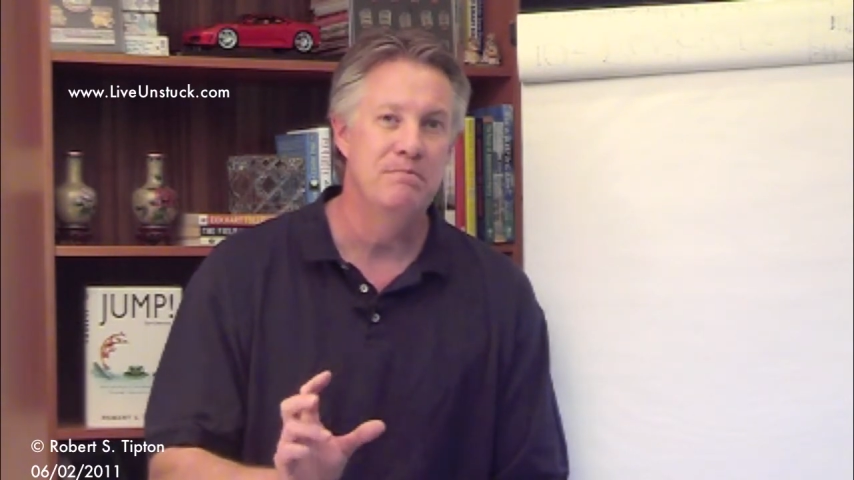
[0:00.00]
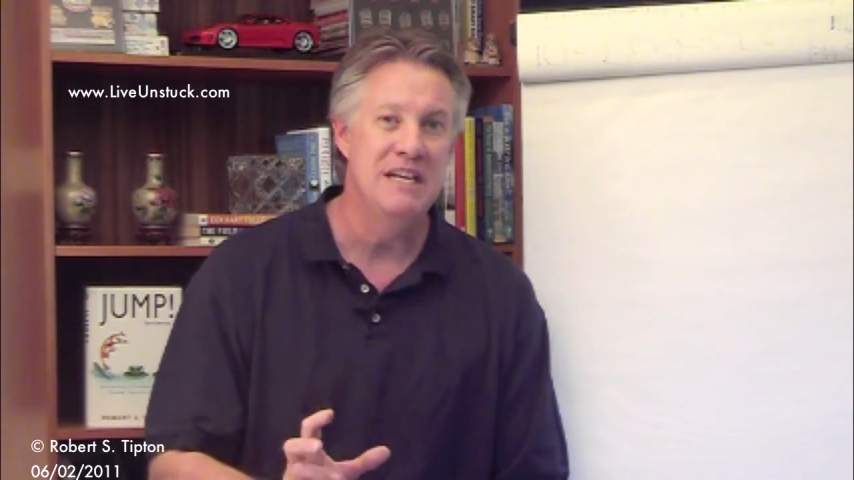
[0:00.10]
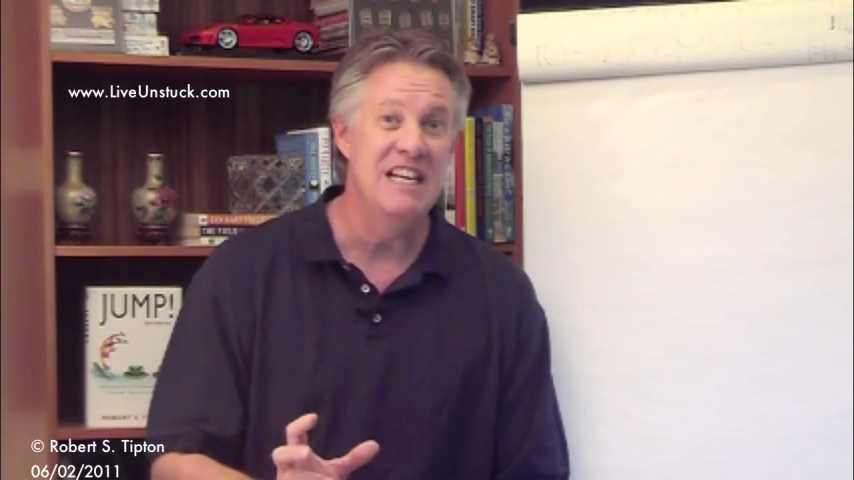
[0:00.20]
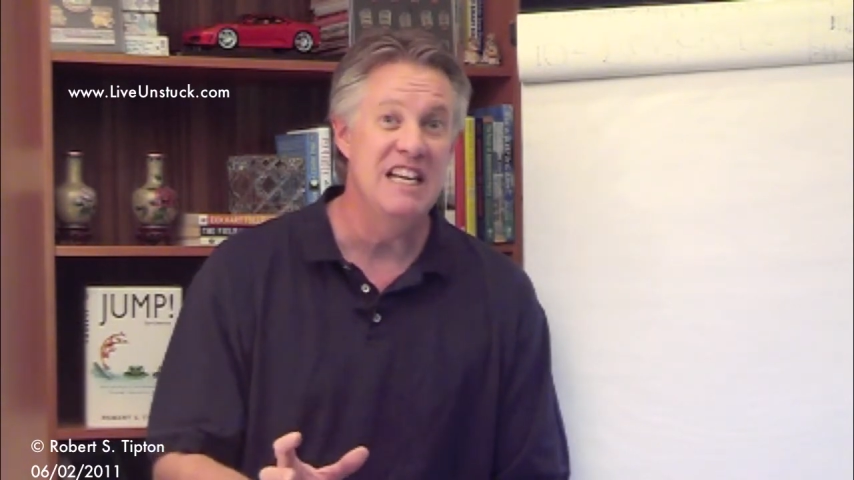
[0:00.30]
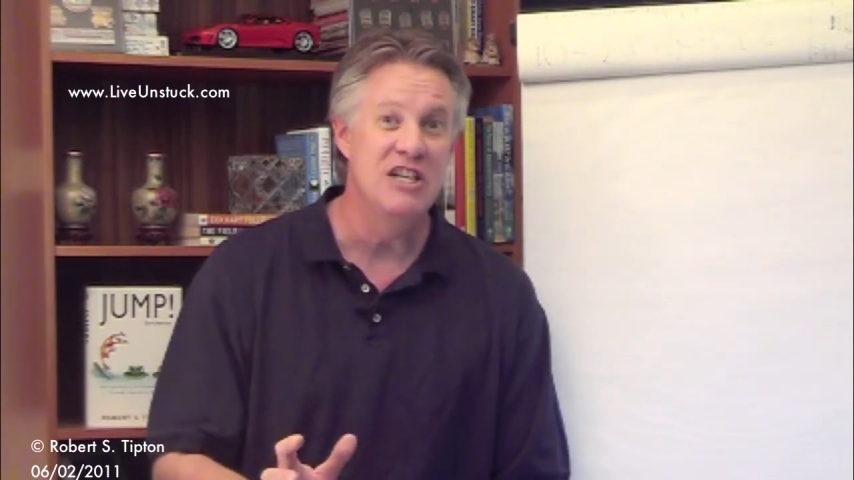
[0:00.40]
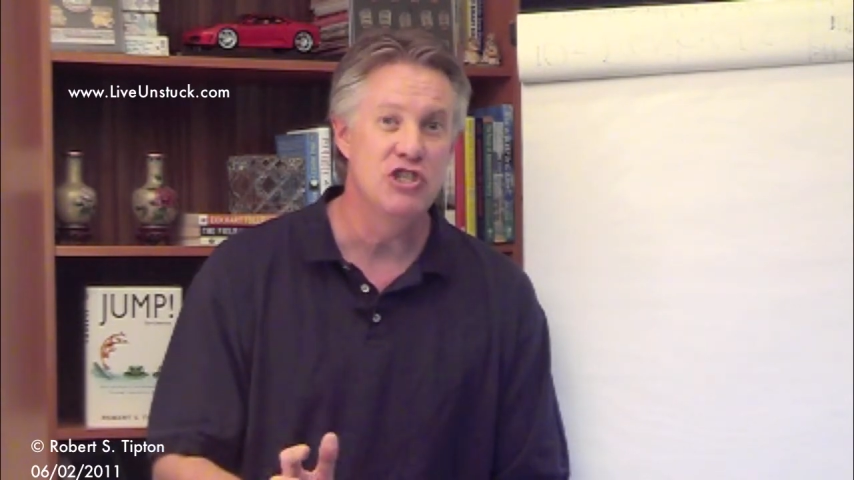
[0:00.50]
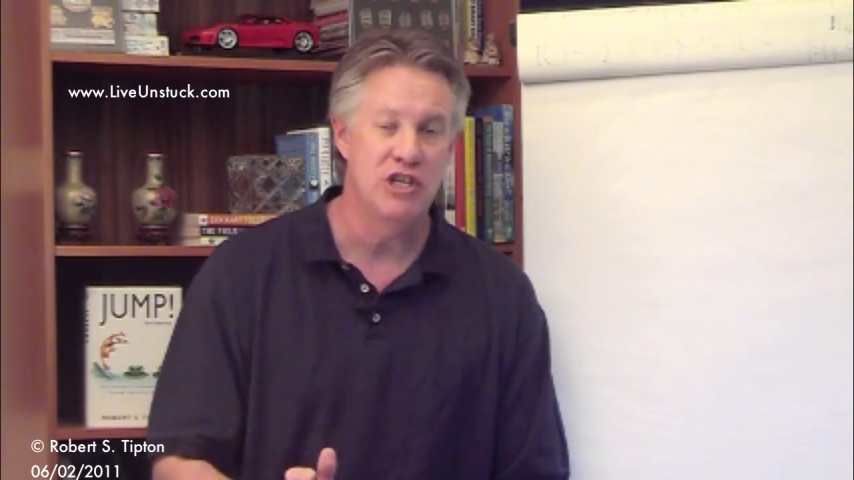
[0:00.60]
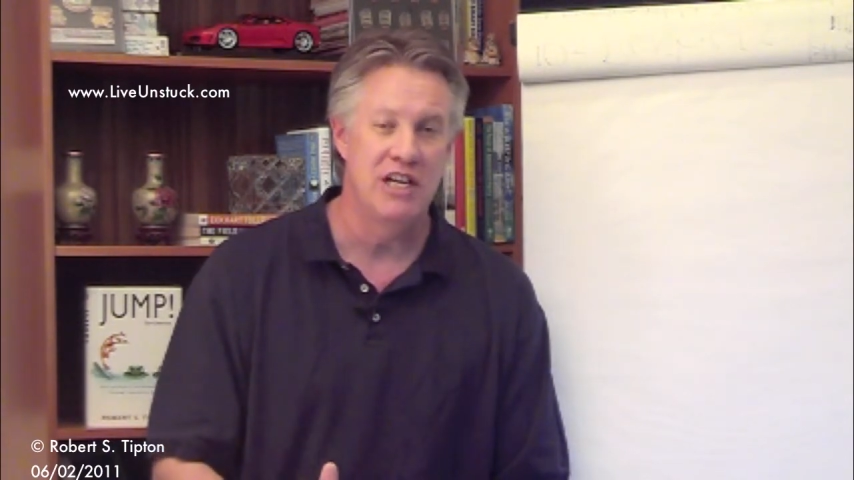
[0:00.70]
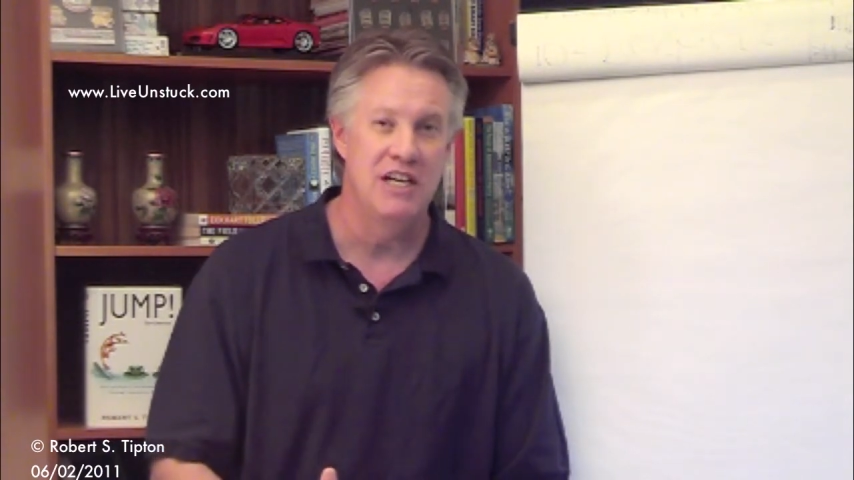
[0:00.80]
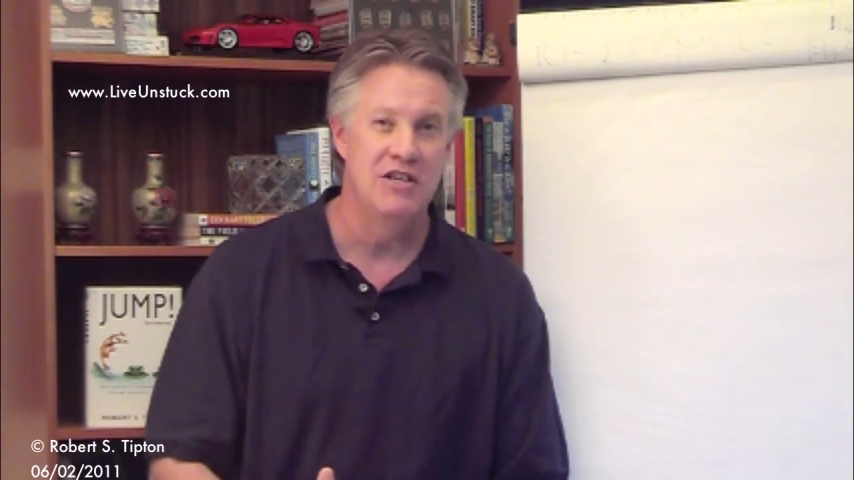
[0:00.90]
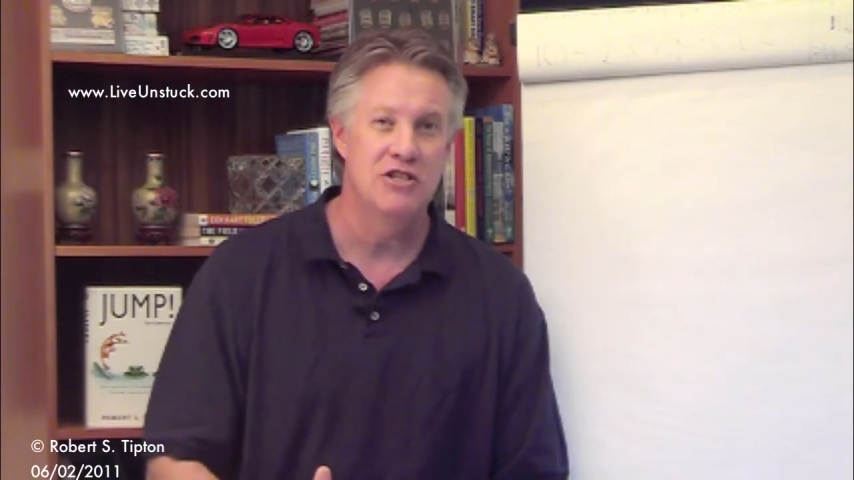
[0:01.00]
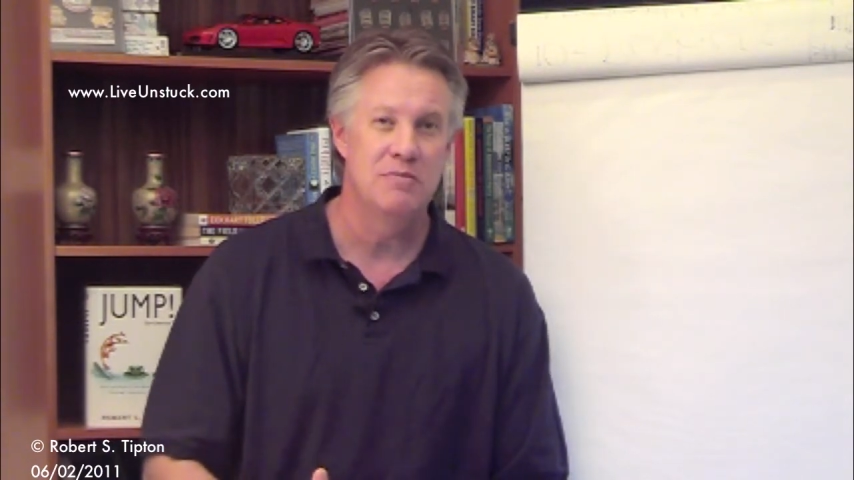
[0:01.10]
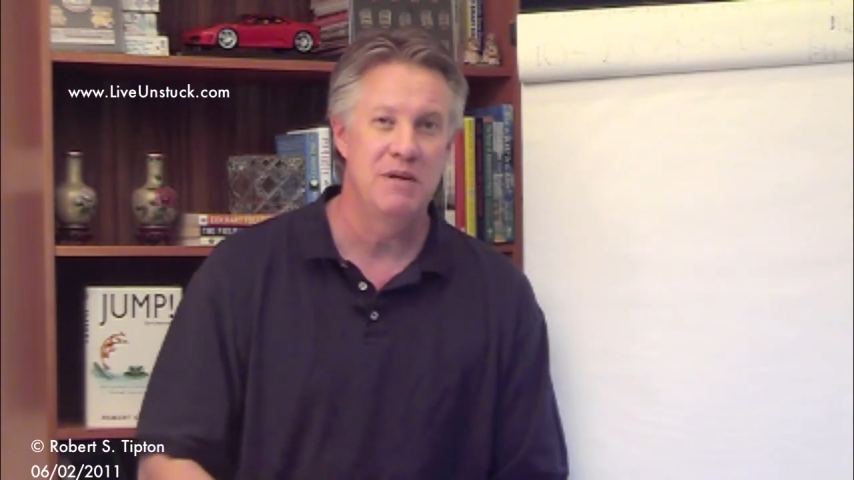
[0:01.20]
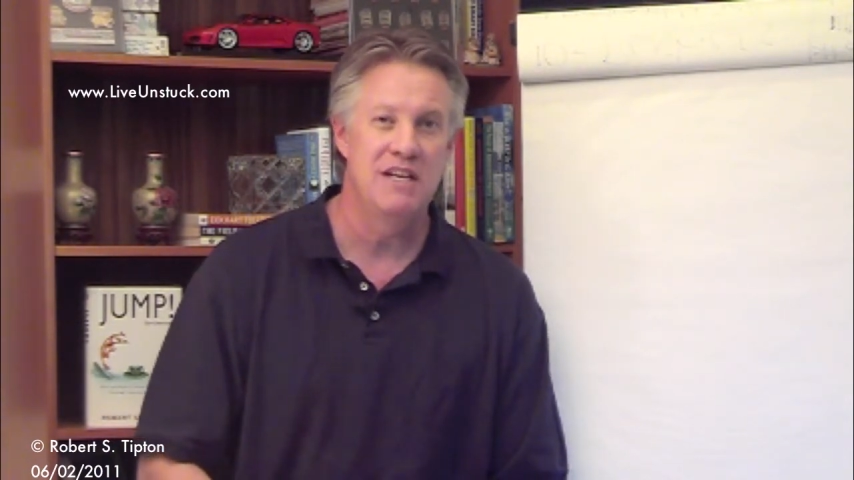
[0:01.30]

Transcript: being changed